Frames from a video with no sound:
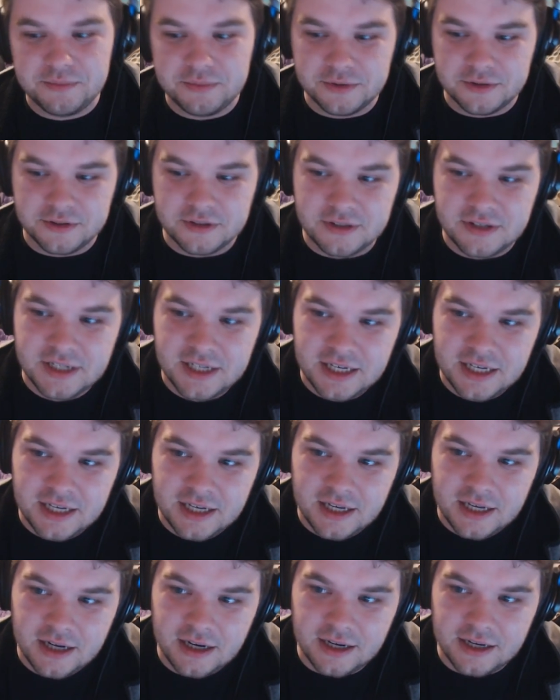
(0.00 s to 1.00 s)
people.
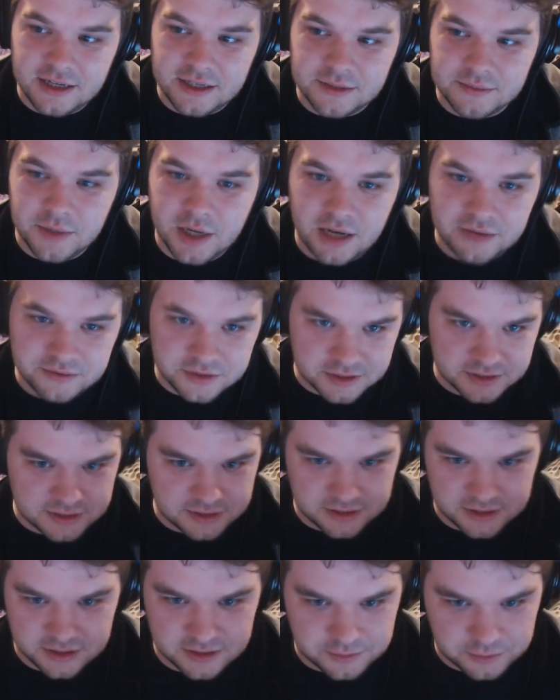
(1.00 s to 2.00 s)

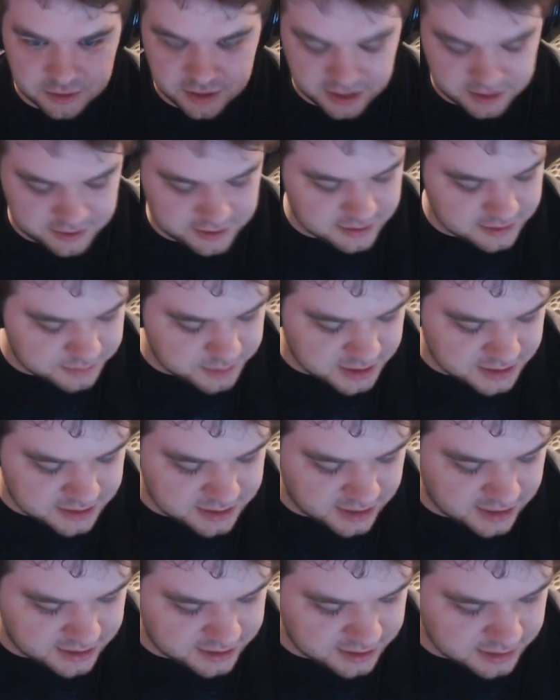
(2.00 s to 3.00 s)
Obviously, we're not going to
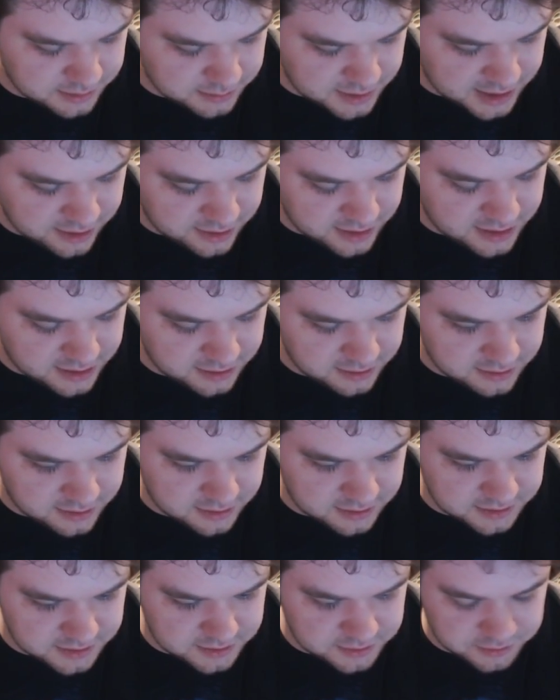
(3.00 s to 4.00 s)
be talking about
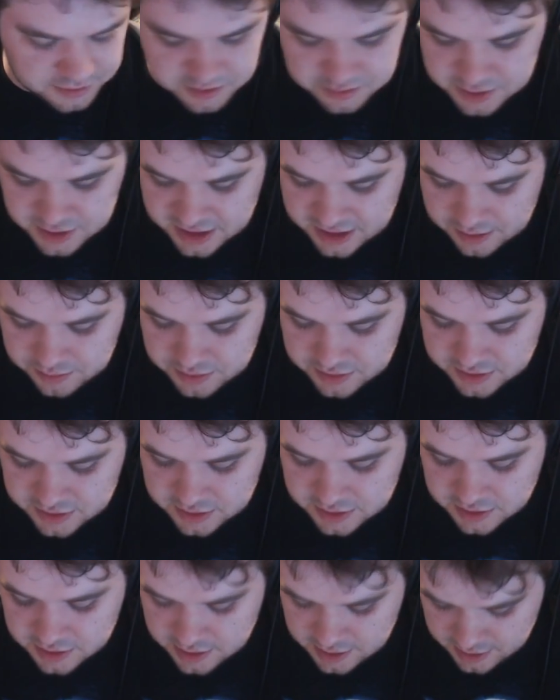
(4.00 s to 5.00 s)
anything that's going to be
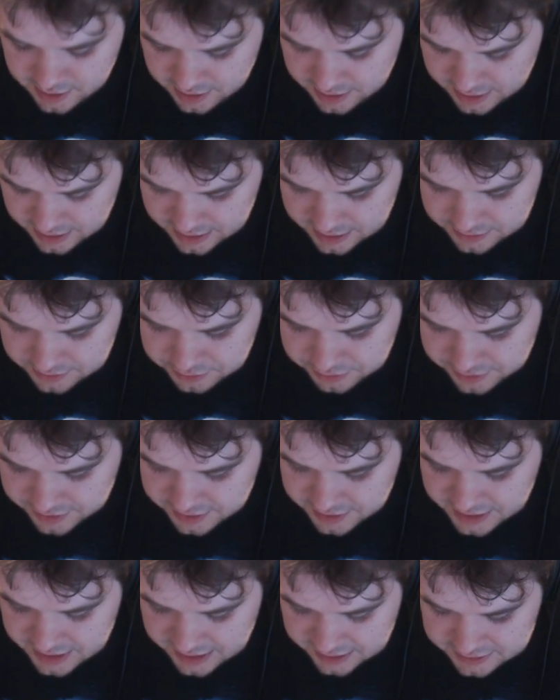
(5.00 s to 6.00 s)
happening
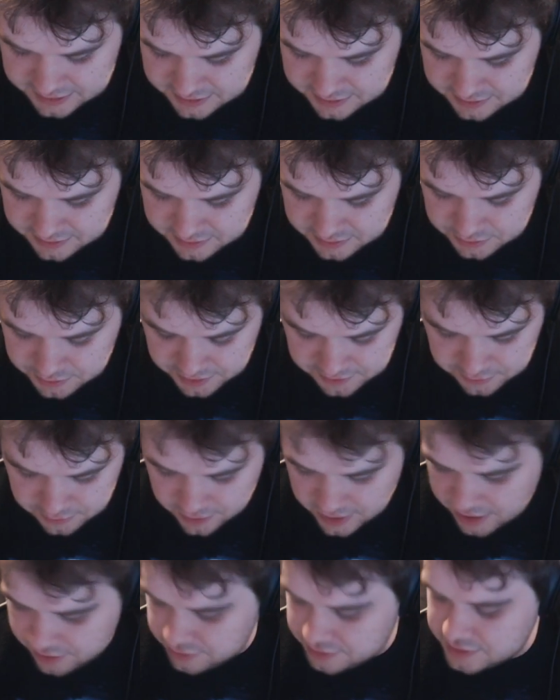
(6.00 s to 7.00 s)
within the next
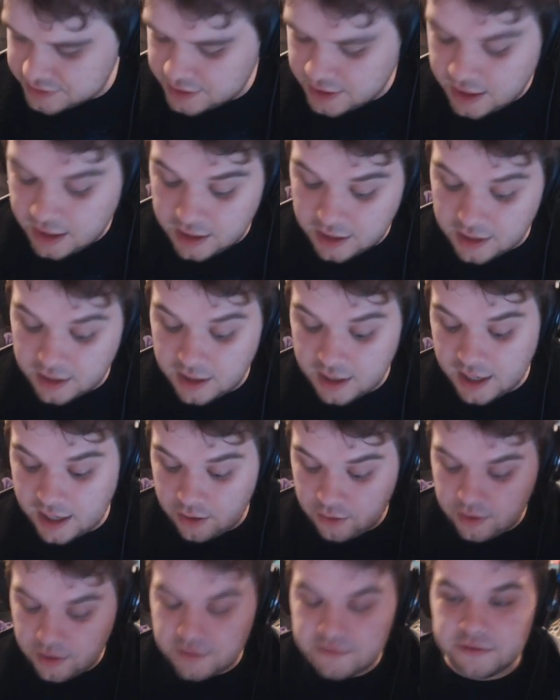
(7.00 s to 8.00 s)
24 hours.
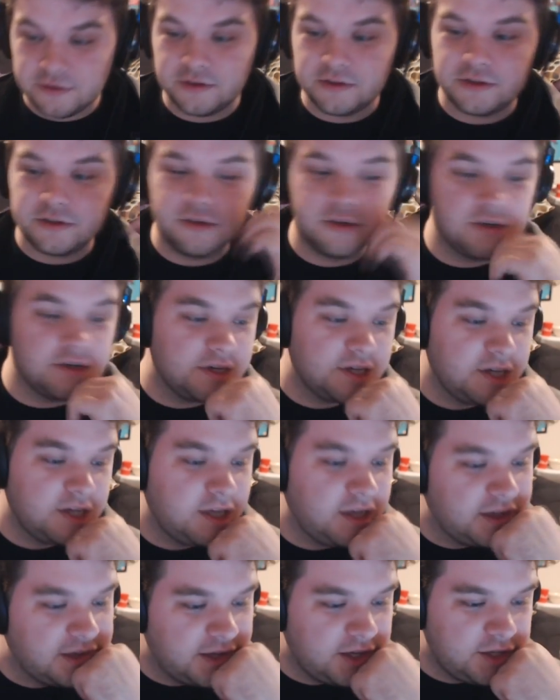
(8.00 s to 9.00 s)
However, you're,
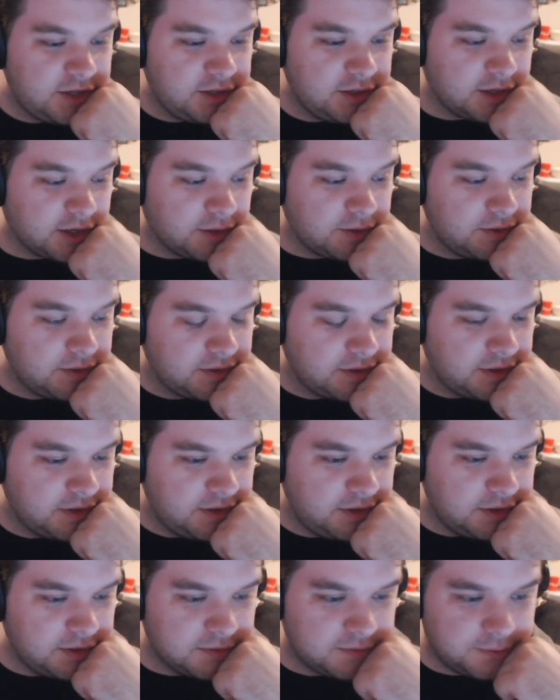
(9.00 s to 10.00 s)
the
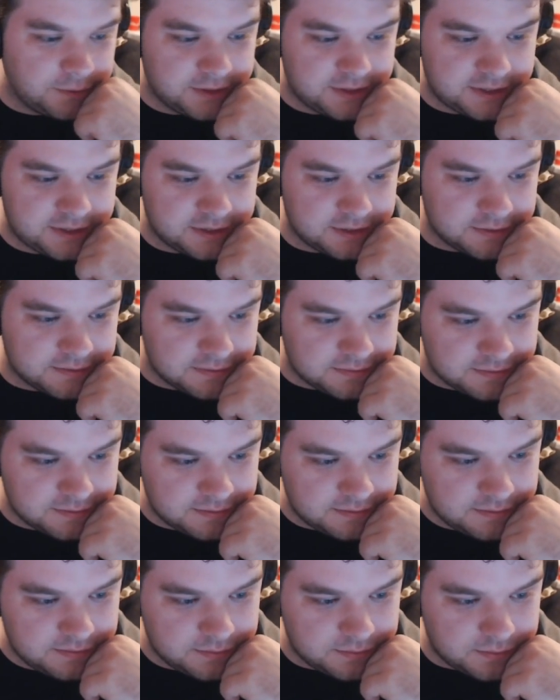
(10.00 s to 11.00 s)
voice
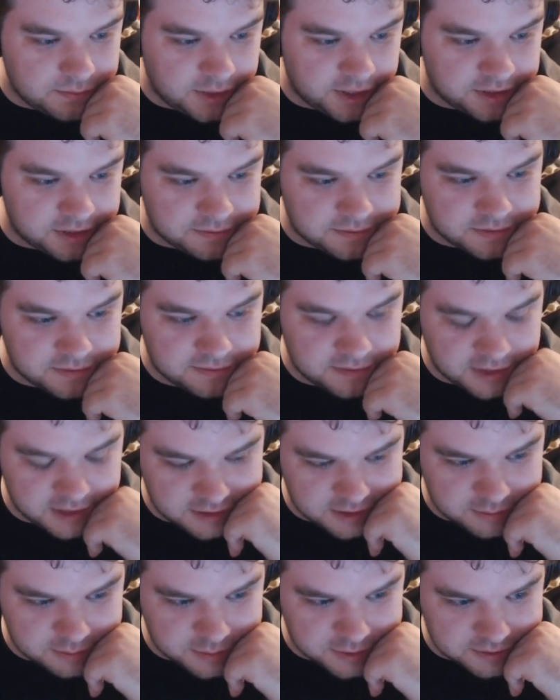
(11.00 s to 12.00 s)
of one of, if
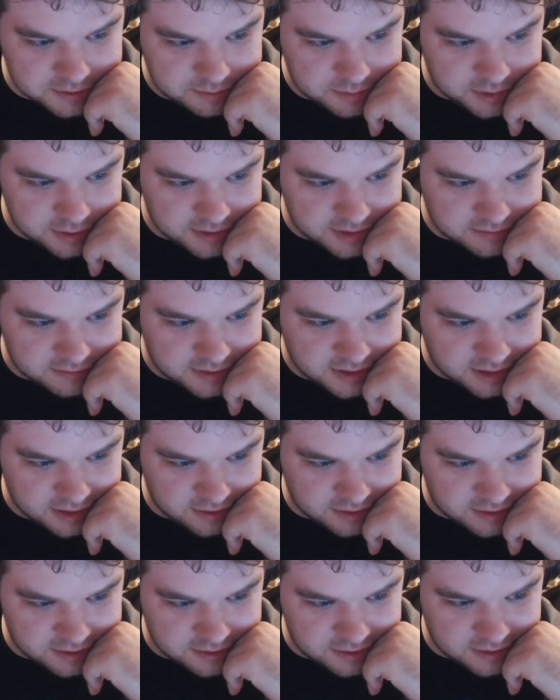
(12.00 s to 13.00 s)
not the most beloved
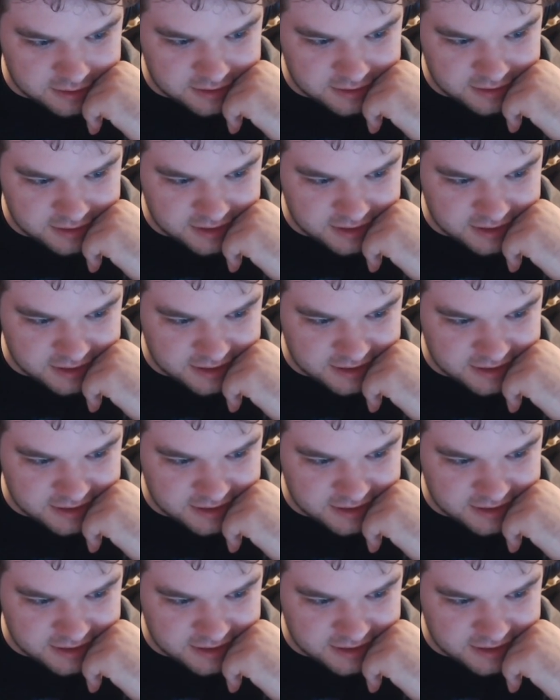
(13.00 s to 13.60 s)
character